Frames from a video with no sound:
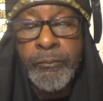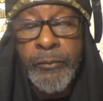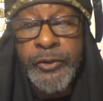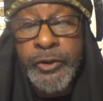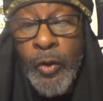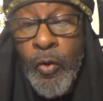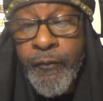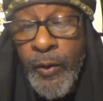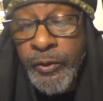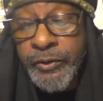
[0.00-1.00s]
But show
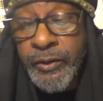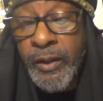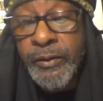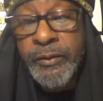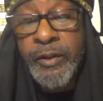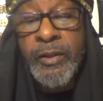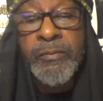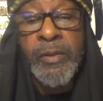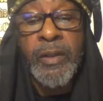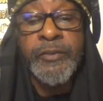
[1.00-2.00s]
first unto
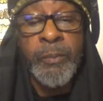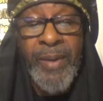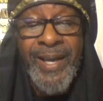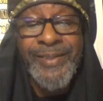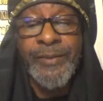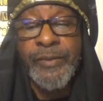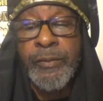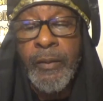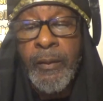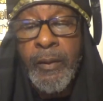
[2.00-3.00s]
them of
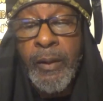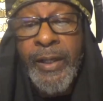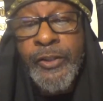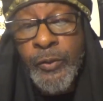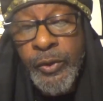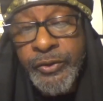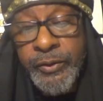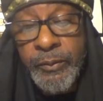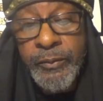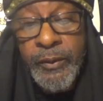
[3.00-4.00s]
Damascus and at
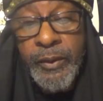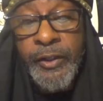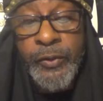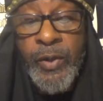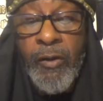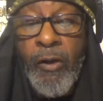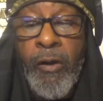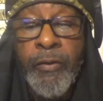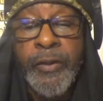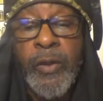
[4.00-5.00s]
Jerusalem and throughout
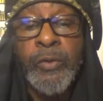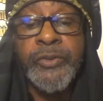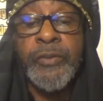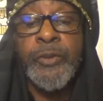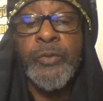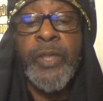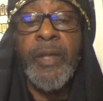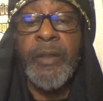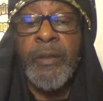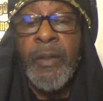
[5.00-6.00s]
all the coasts of
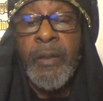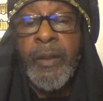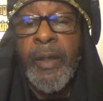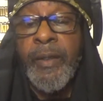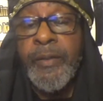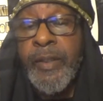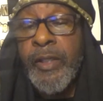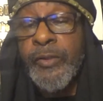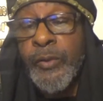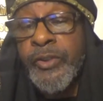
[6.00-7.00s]
Judea, and
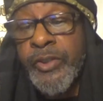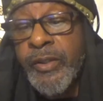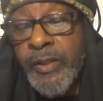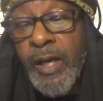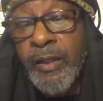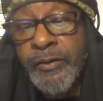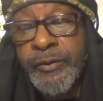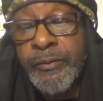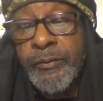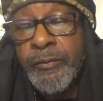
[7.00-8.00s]
then to the
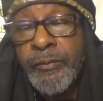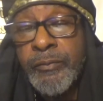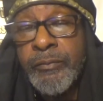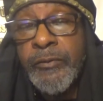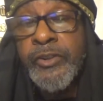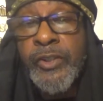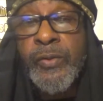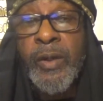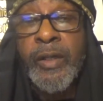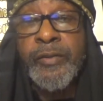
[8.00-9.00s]
Gentiles these
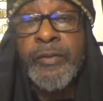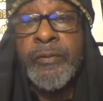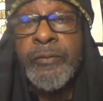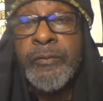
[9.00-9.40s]
Israelites